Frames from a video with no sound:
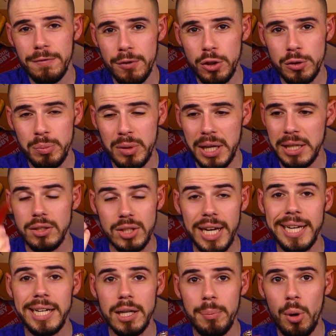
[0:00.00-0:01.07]
the first place?
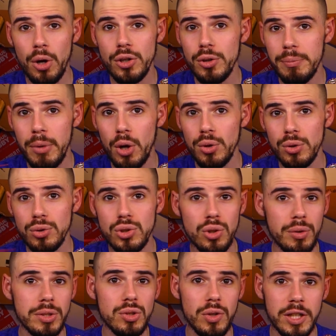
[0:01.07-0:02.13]
Taking apart your motors
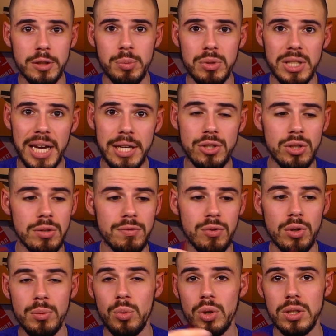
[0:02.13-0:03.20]
during transportation
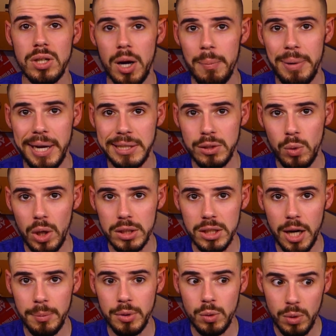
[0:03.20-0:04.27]
for a more compact
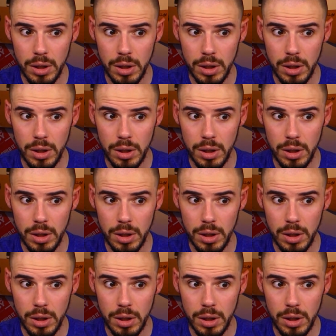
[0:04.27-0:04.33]
quadcopter.